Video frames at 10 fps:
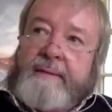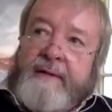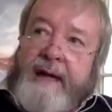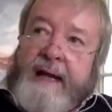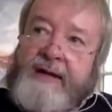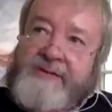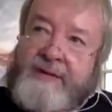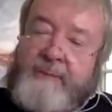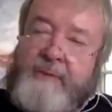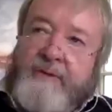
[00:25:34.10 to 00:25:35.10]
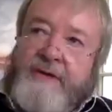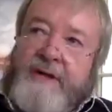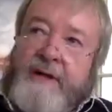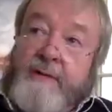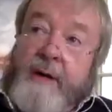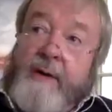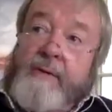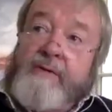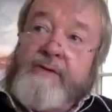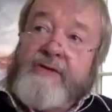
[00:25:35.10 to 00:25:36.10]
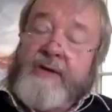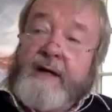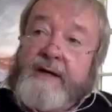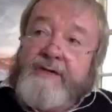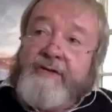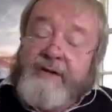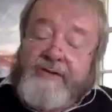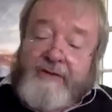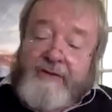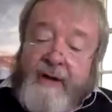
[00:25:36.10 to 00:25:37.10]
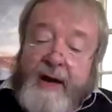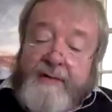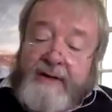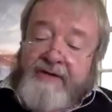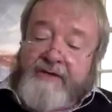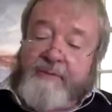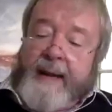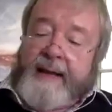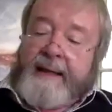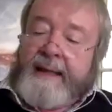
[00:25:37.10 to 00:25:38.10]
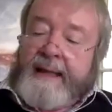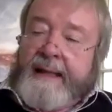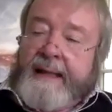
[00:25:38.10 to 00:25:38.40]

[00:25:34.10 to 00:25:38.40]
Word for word: as the community grows and continues to thrive and expand,